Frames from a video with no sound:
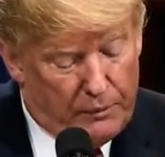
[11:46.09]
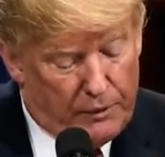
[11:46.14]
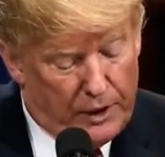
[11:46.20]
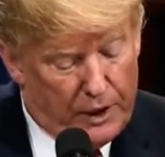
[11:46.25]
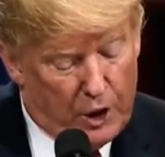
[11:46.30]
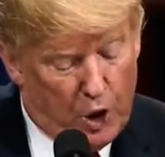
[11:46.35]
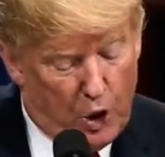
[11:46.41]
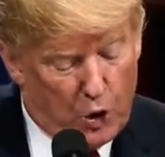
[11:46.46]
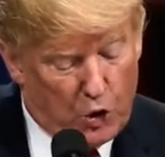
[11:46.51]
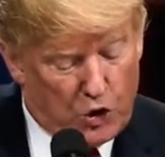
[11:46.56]

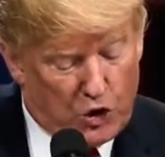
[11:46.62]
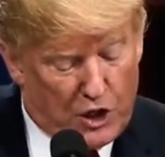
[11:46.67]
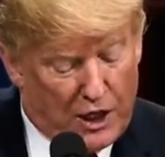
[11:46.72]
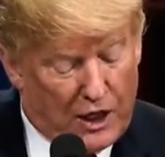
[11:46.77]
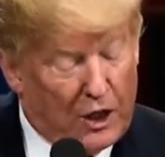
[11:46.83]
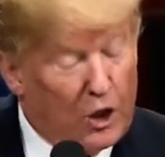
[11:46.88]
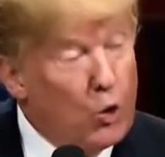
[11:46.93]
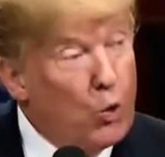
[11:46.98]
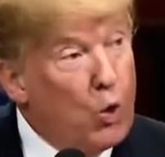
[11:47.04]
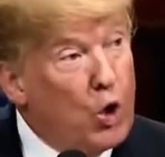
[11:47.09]
in
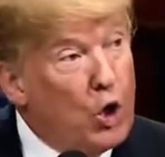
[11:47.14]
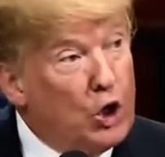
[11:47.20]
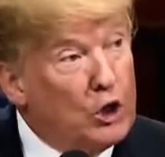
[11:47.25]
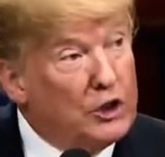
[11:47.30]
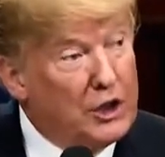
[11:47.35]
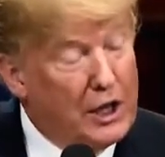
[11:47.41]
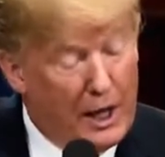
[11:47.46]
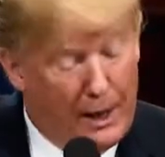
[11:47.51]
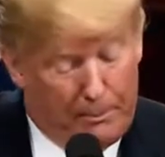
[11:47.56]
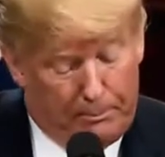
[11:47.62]
hosting the
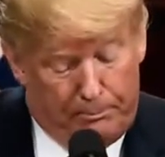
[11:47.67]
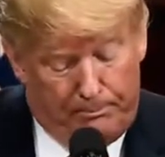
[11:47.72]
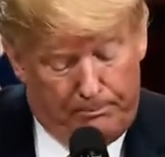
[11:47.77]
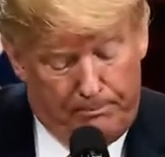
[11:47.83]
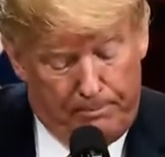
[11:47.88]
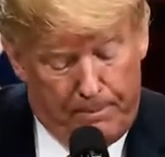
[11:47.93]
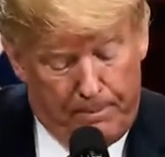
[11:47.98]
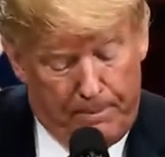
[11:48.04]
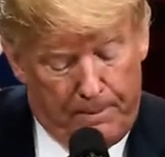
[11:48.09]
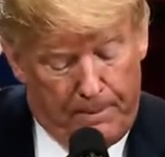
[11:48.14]
World Cup.